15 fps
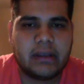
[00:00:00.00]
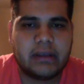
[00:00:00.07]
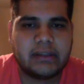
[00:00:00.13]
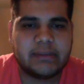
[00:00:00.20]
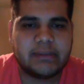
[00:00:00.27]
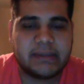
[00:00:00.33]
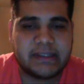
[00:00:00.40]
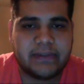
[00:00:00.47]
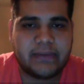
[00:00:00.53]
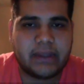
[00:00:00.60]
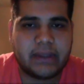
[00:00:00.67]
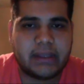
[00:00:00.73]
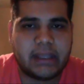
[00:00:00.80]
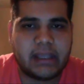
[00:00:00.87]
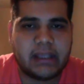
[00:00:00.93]

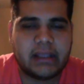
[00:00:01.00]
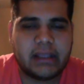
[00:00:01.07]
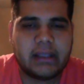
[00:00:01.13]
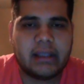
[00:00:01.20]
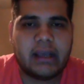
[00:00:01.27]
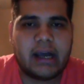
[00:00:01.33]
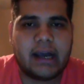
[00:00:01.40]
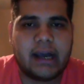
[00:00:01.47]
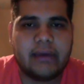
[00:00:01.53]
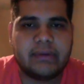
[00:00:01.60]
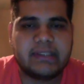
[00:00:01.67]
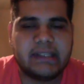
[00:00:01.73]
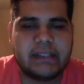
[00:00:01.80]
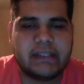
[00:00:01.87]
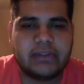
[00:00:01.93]
Specifically, I was
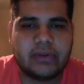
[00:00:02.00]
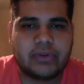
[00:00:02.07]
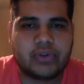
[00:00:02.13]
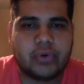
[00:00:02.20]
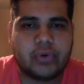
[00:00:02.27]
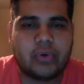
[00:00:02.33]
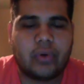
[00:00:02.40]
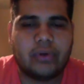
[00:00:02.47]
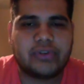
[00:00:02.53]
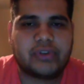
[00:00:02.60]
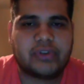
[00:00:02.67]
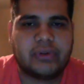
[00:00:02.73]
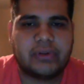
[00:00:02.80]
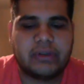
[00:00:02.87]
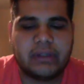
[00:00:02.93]
in the social cultural